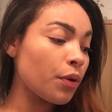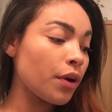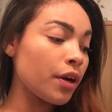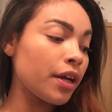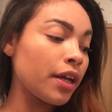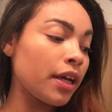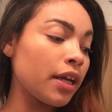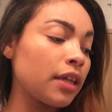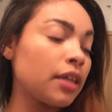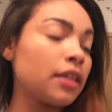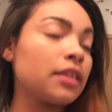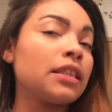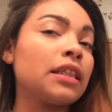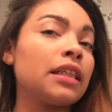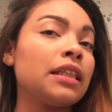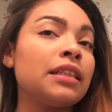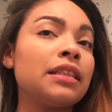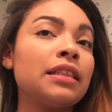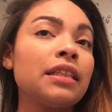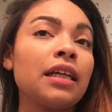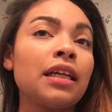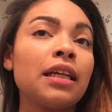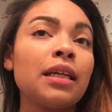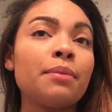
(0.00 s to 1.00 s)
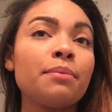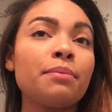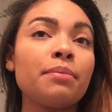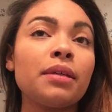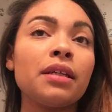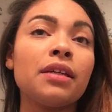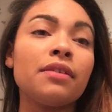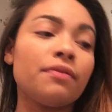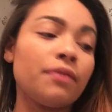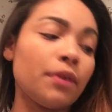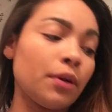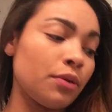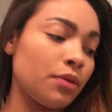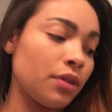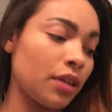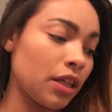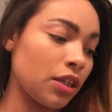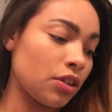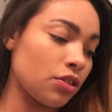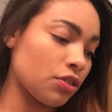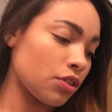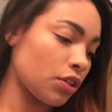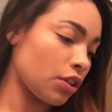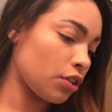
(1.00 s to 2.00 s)
product is gonna be
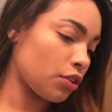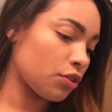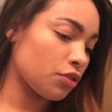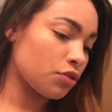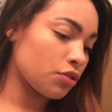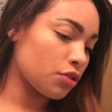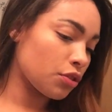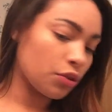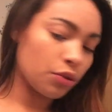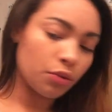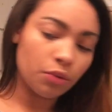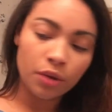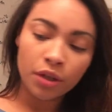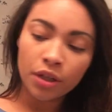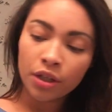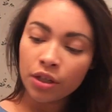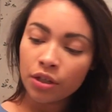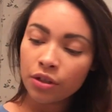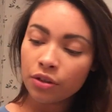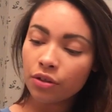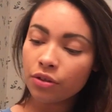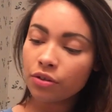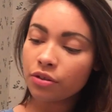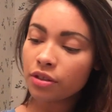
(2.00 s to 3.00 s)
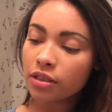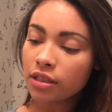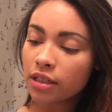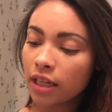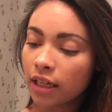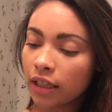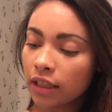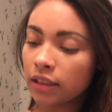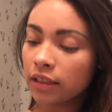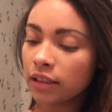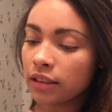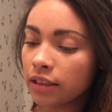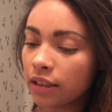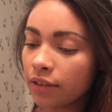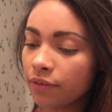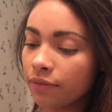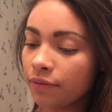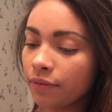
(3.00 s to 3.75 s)
foundation. So there's tons of